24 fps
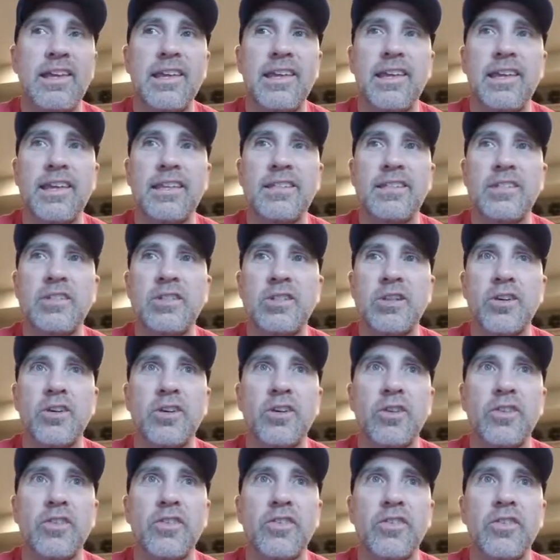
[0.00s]
As
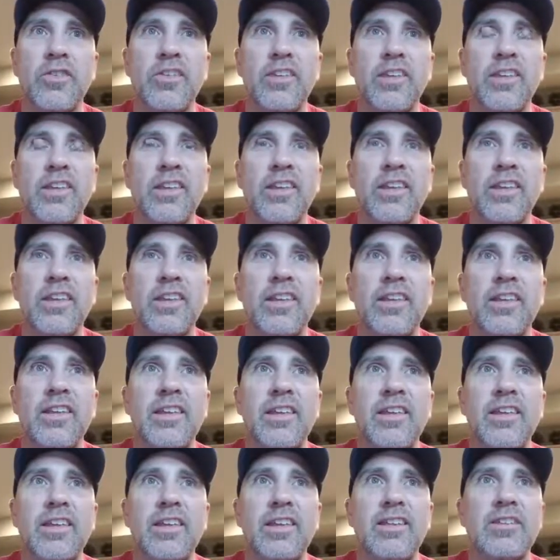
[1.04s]
adults,
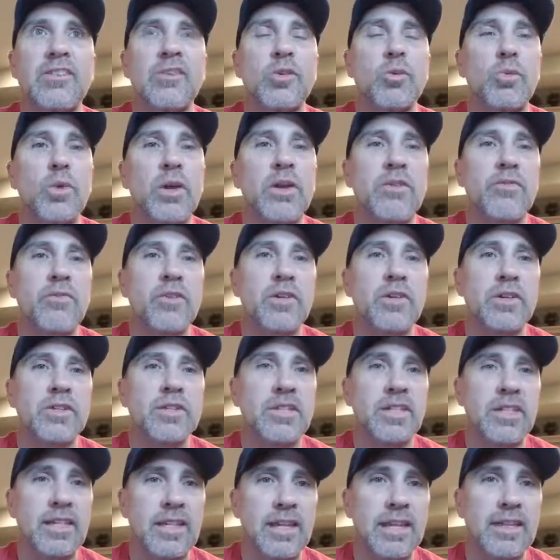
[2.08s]
it's a way for us to
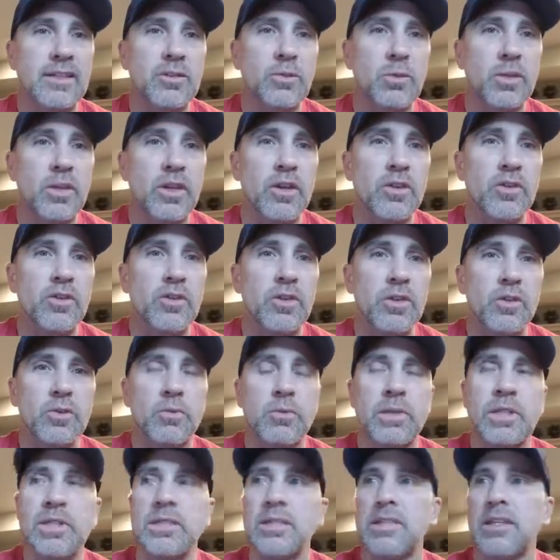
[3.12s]
connect with other
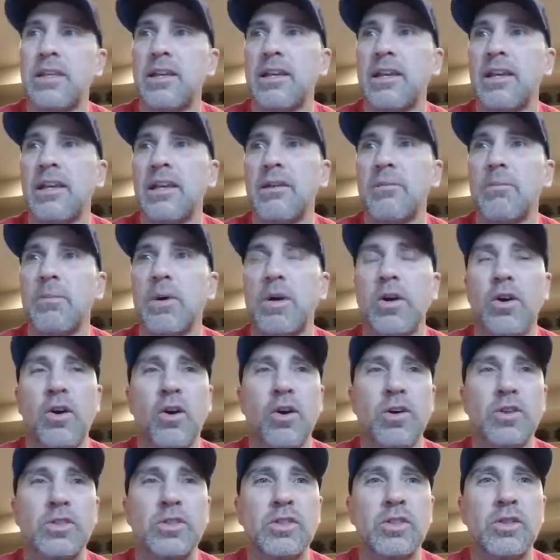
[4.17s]
humans, but
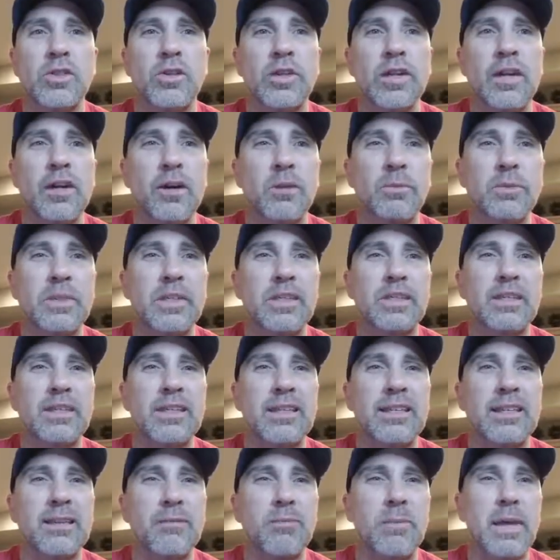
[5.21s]
also it helps us to
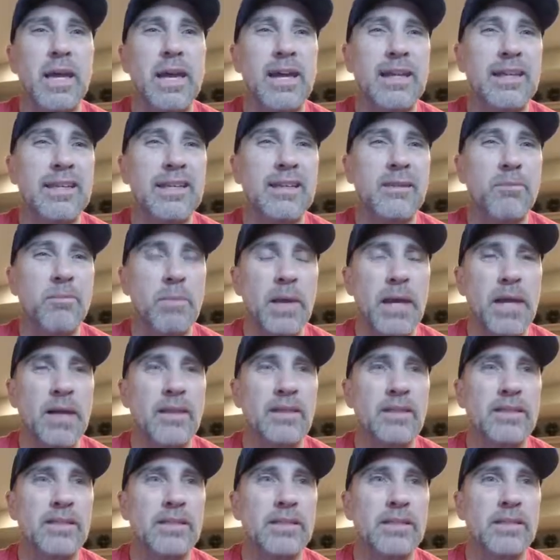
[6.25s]
get back into
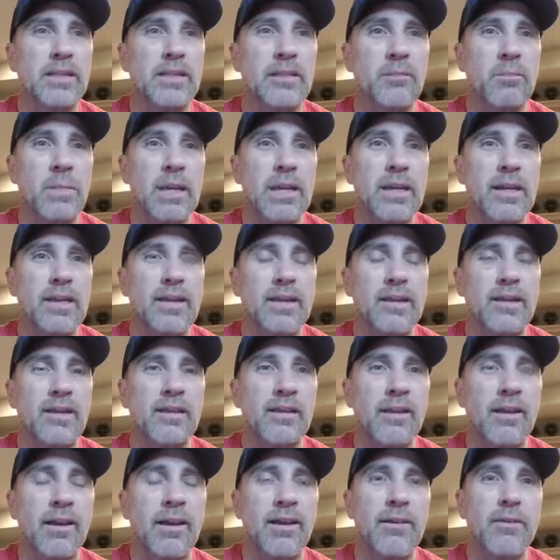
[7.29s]
balance and get back into
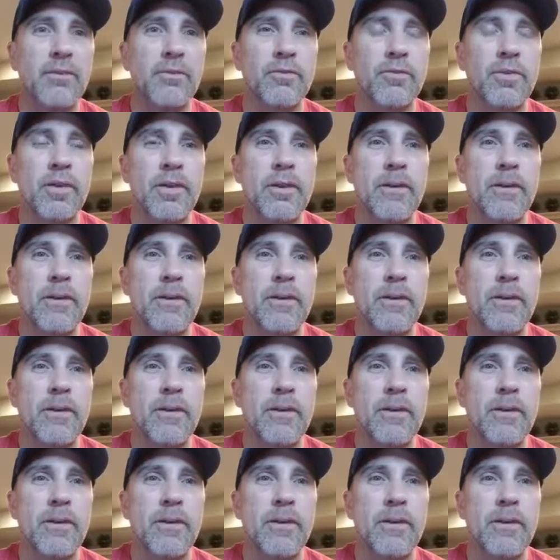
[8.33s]
life.